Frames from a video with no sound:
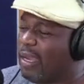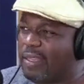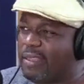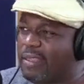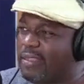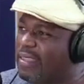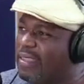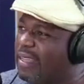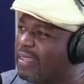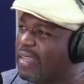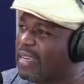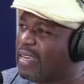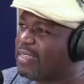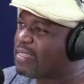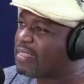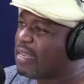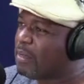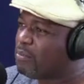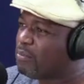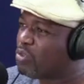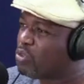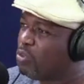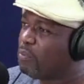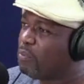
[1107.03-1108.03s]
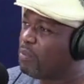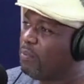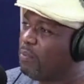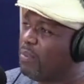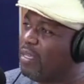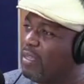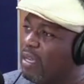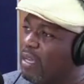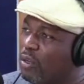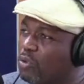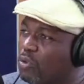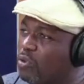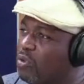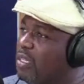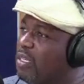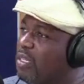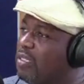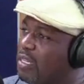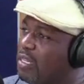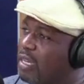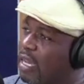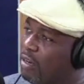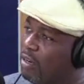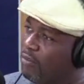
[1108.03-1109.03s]
there are some stupid men that will then
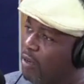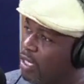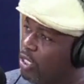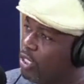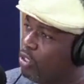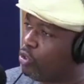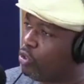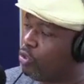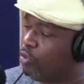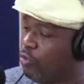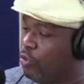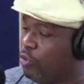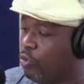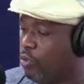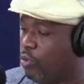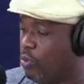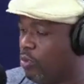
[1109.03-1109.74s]
take advantage of you.